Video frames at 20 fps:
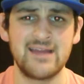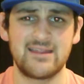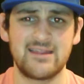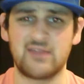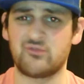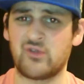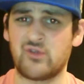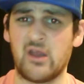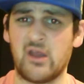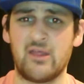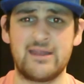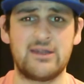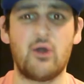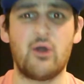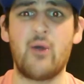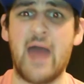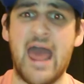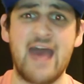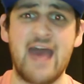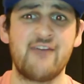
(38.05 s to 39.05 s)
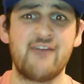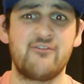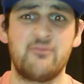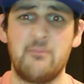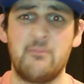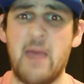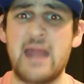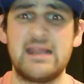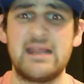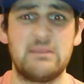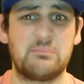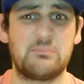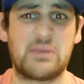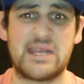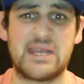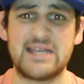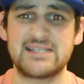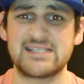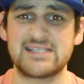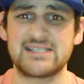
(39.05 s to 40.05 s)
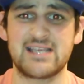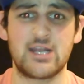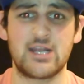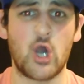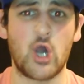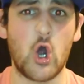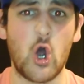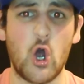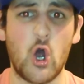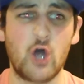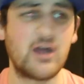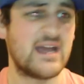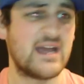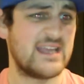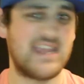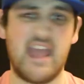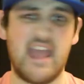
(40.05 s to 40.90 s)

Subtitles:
They really don't have many pieces at all.